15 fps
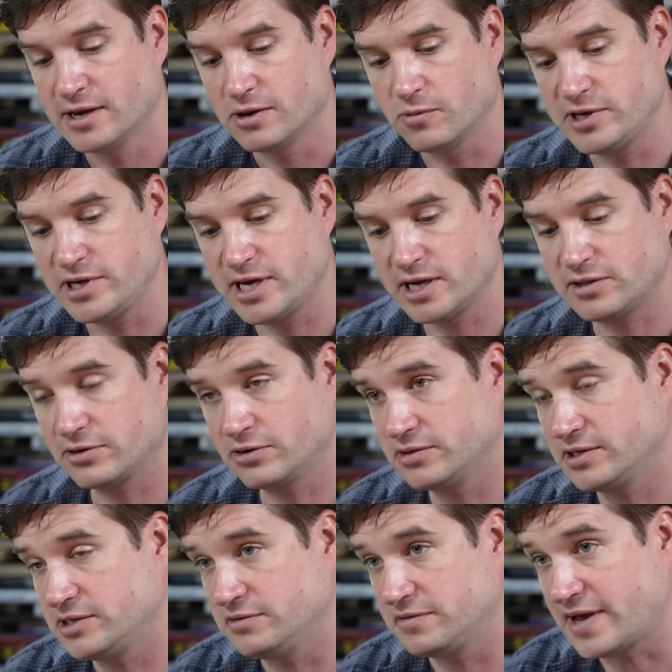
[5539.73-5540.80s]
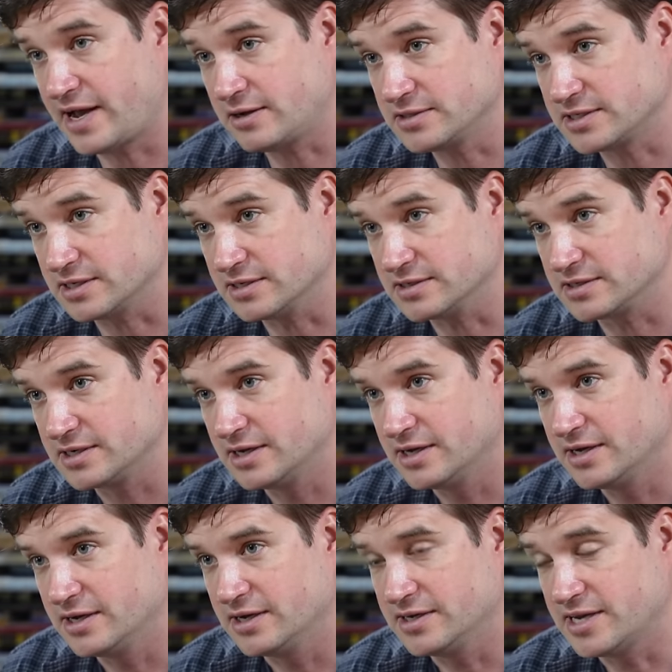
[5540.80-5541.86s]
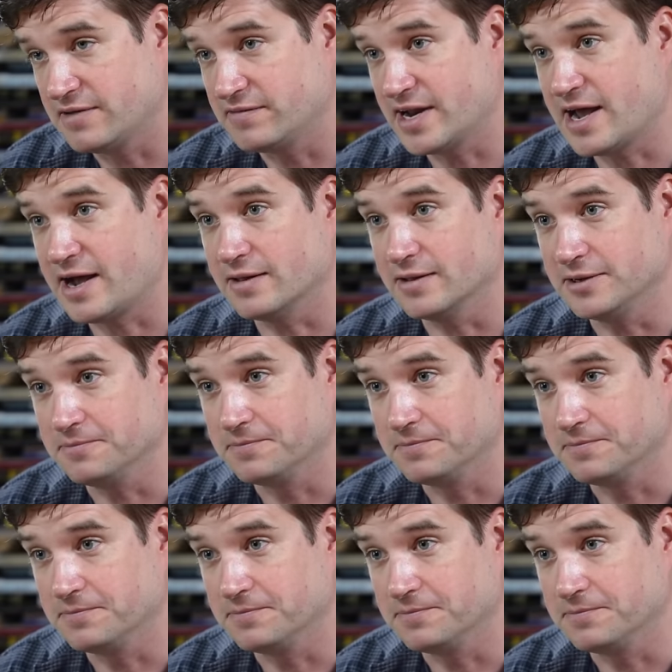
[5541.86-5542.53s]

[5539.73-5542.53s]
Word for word: What do you get in the early 2000s? David Allen.